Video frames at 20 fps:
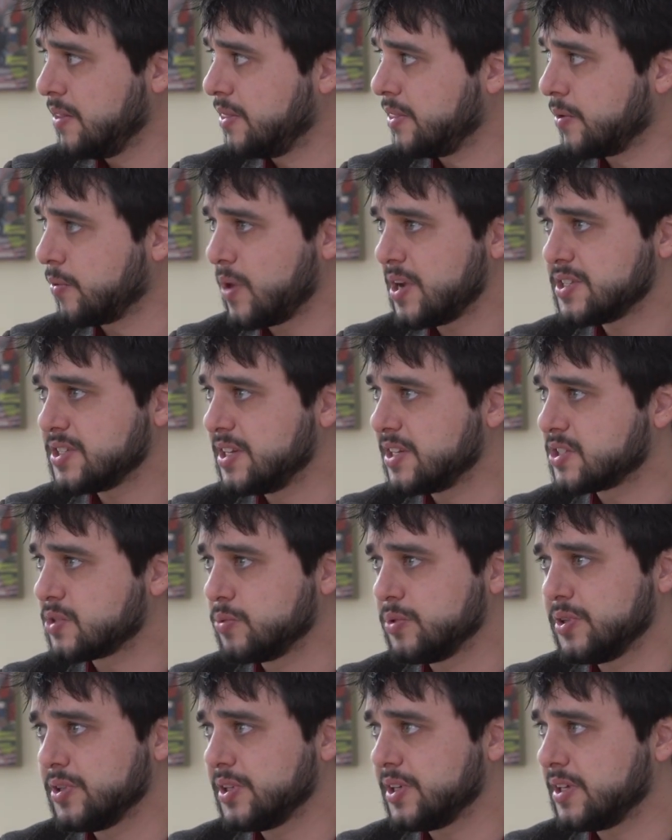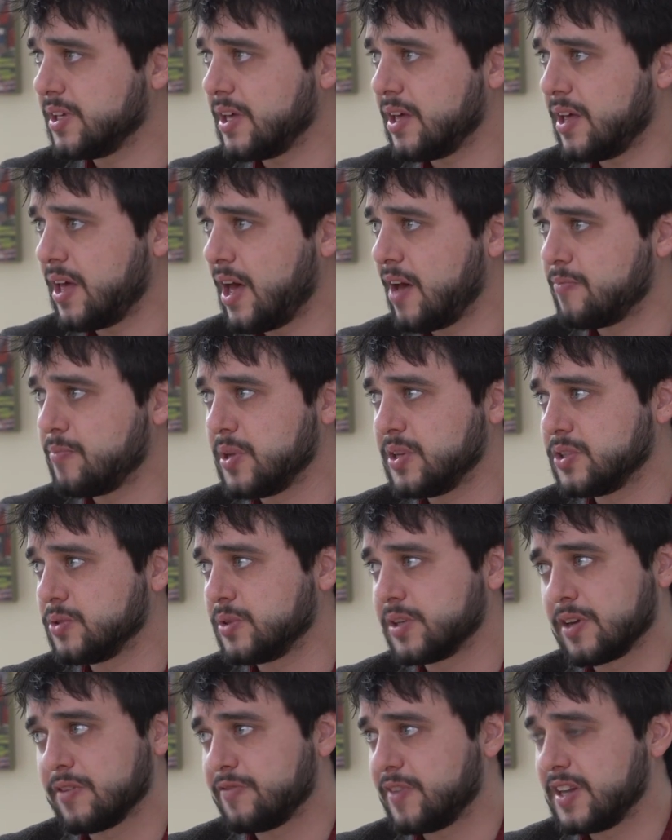the residents really have been
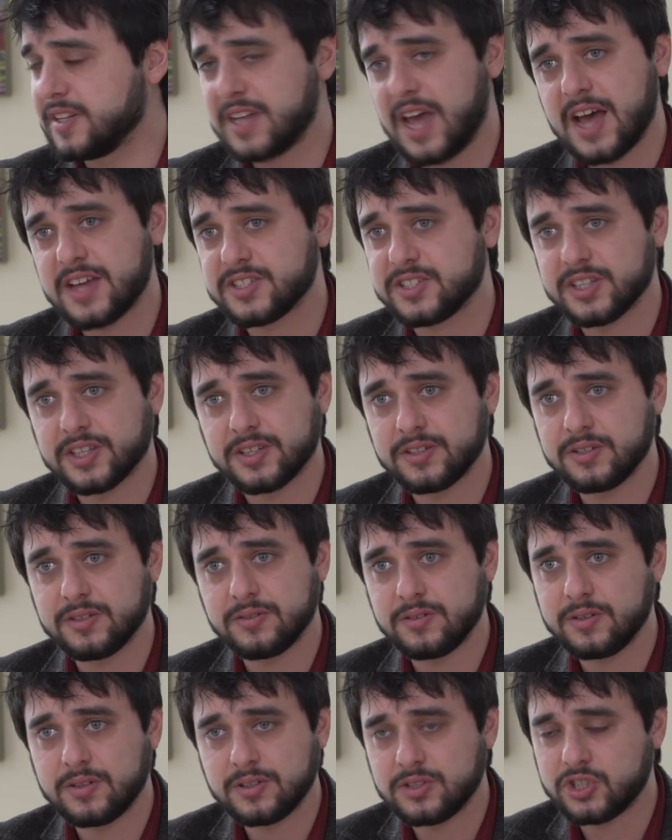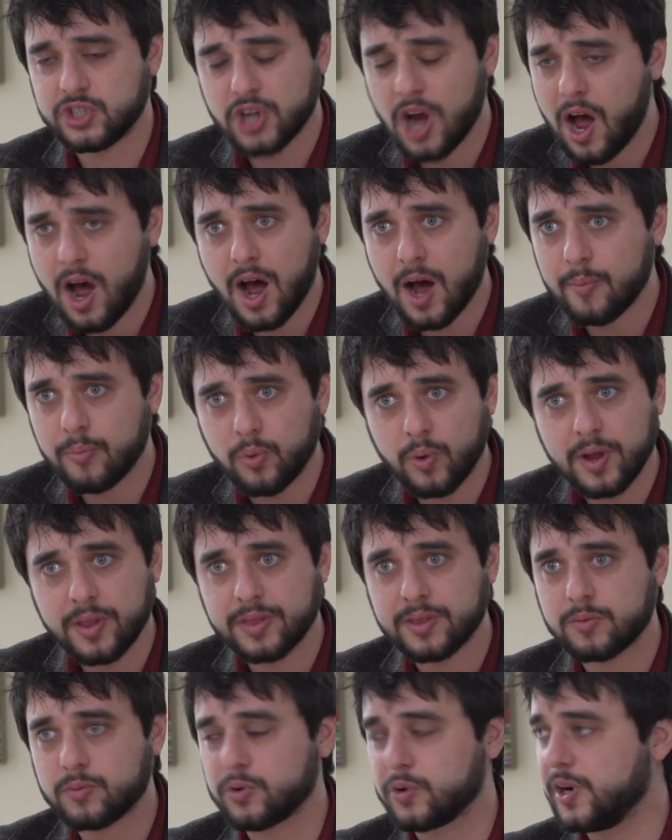doing a fantastic job
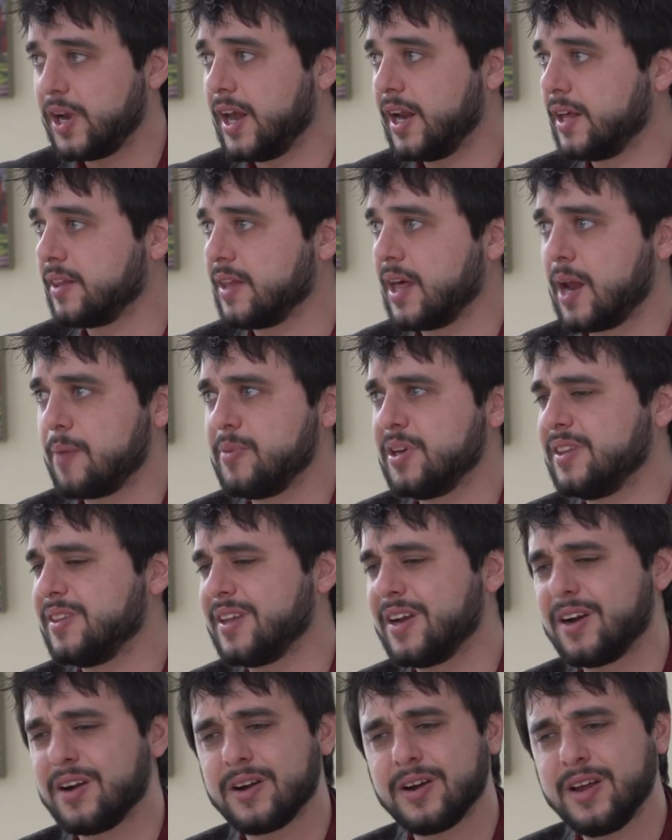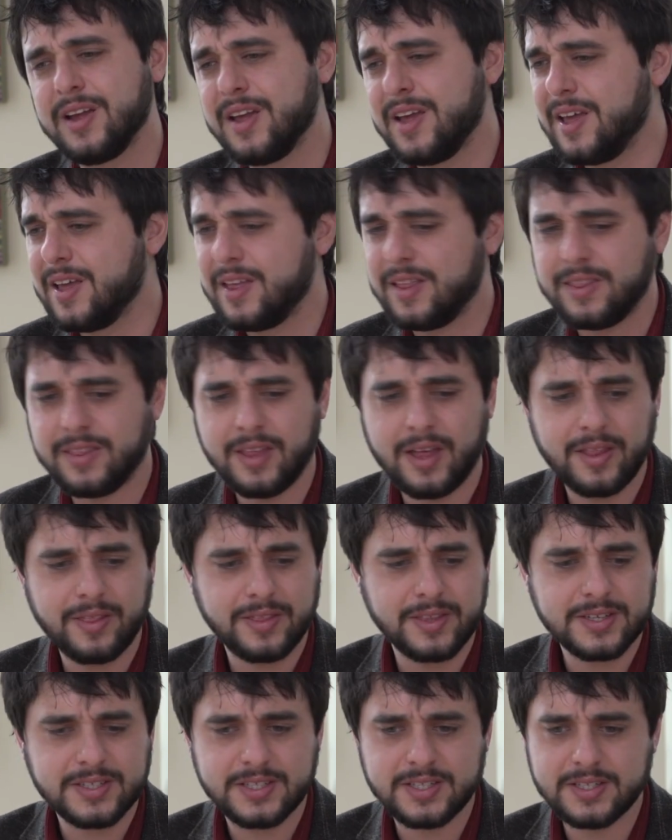with creating that. I mean,
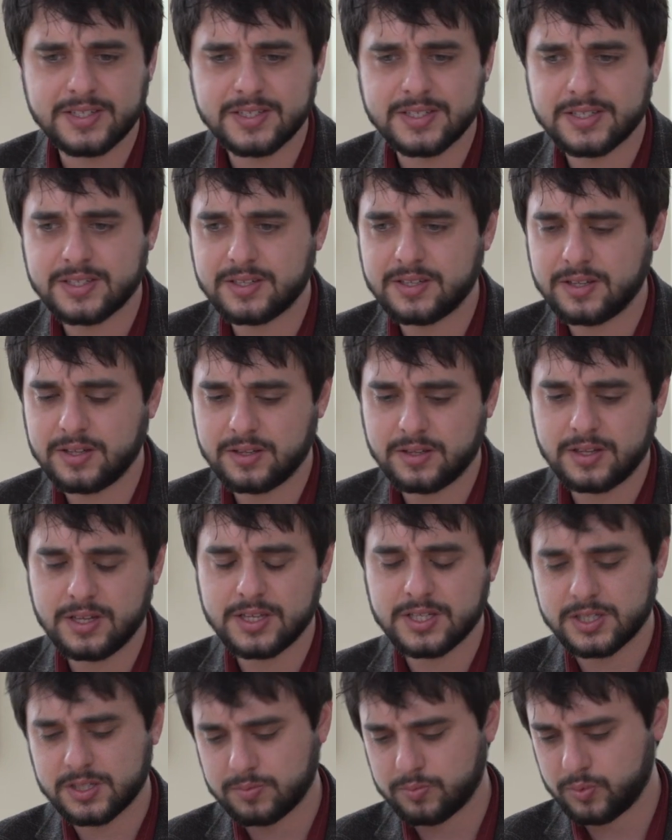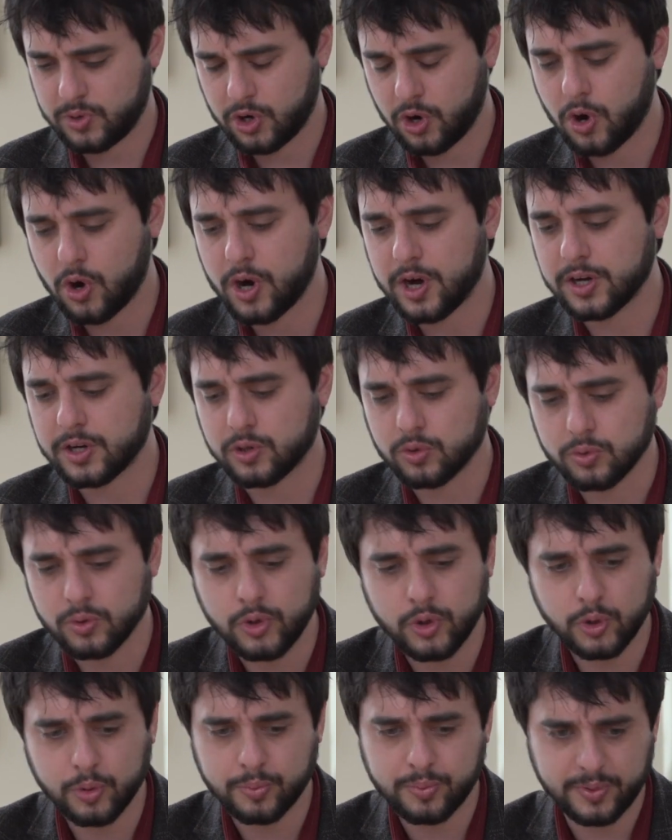this current
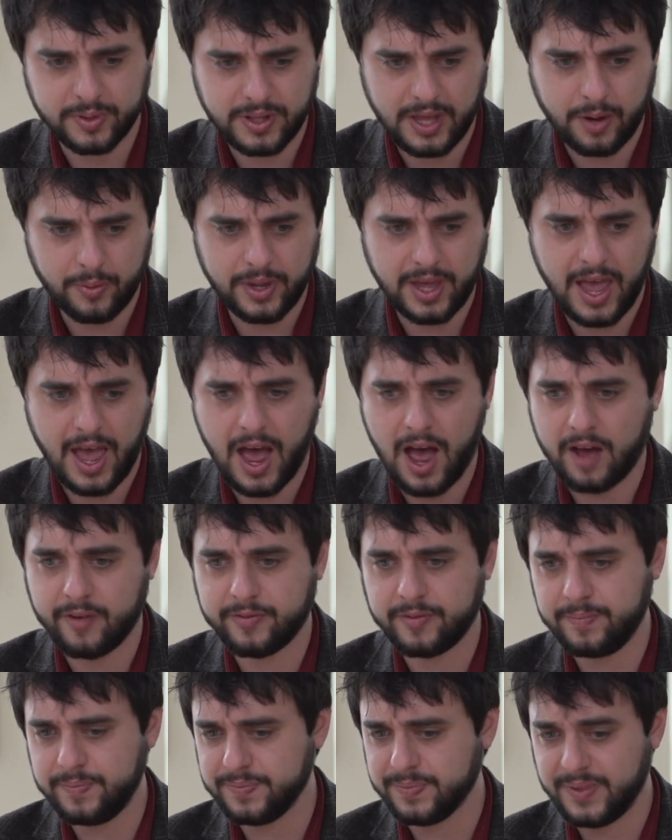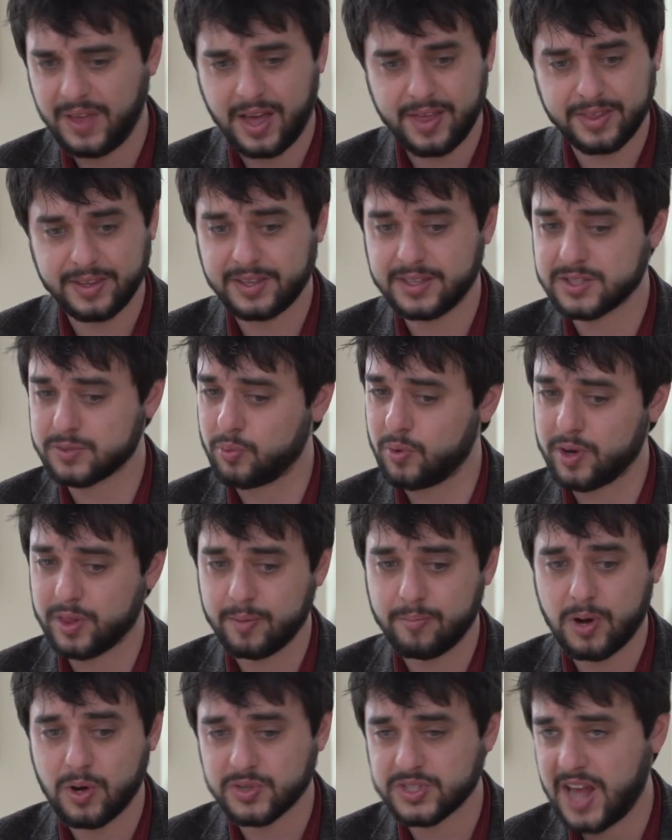group that we have, I think, is one of
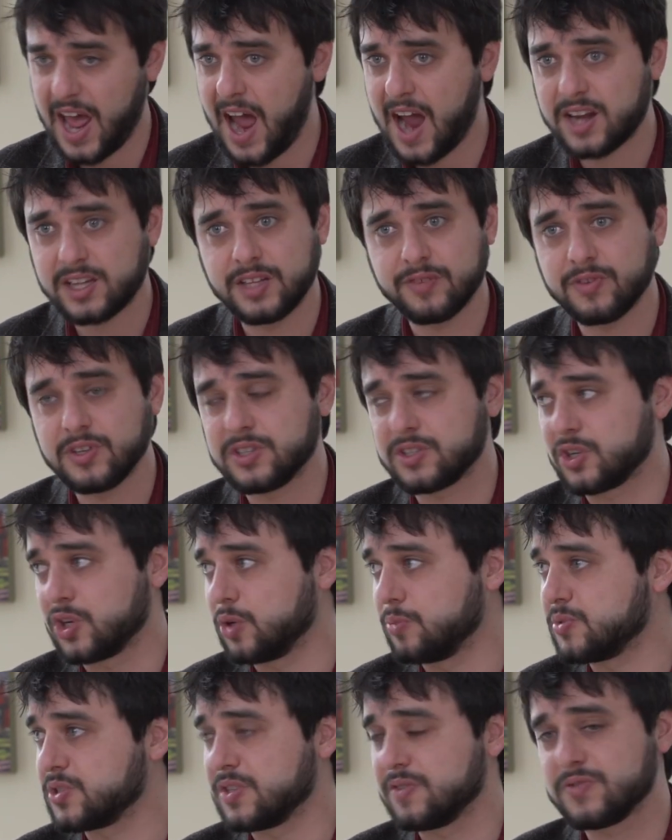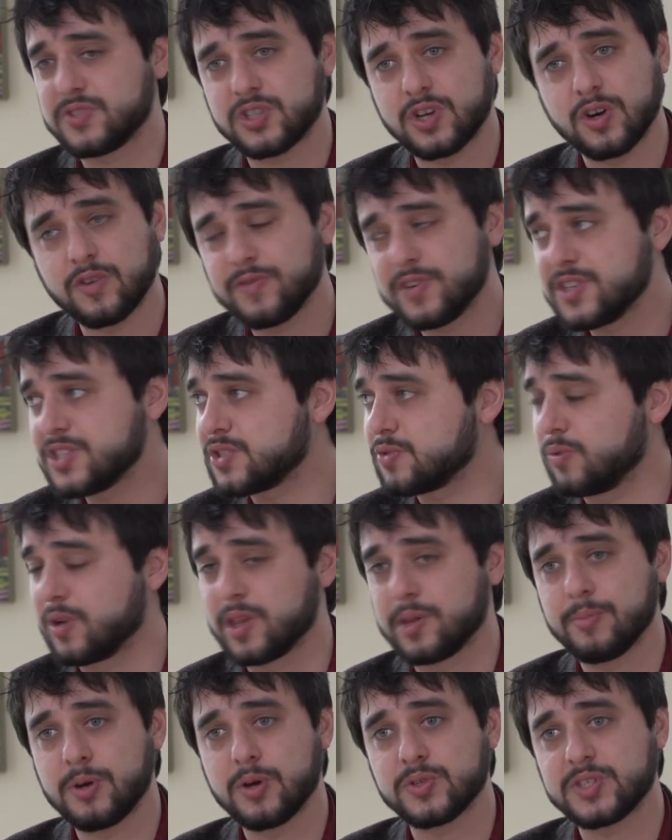the most active in terms of service,
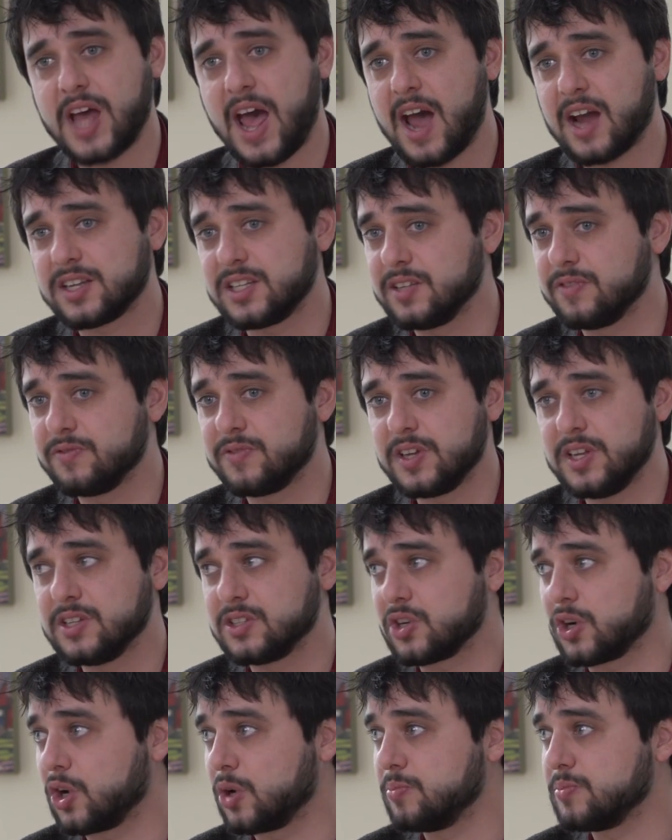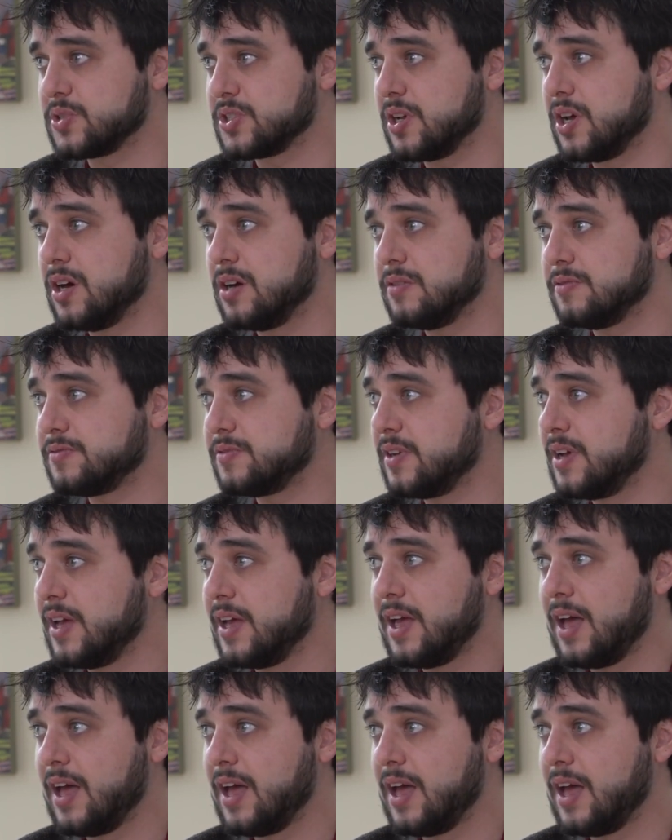one of the most active in terms of